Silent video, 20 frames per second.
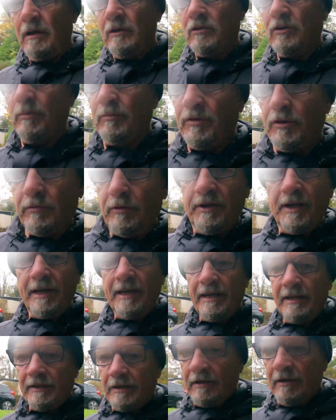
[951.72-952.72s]
It's up to her
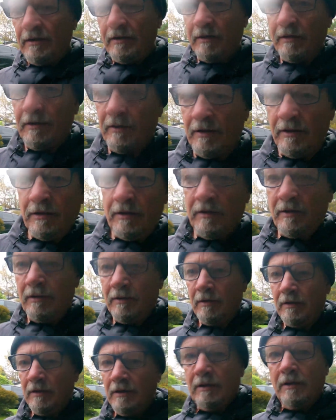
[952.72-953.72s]
knees.
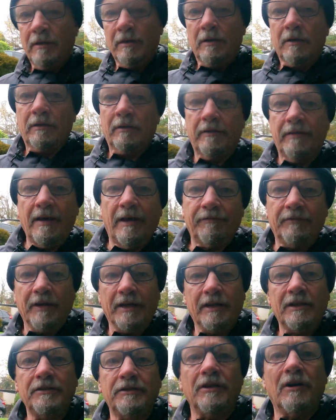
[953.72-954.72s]
We have
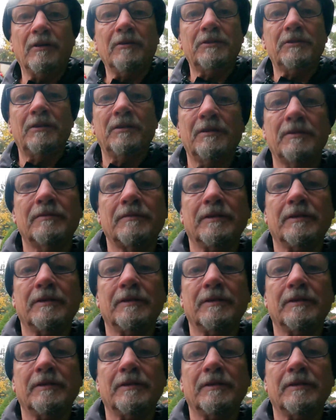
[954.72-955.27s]
knees, dogs.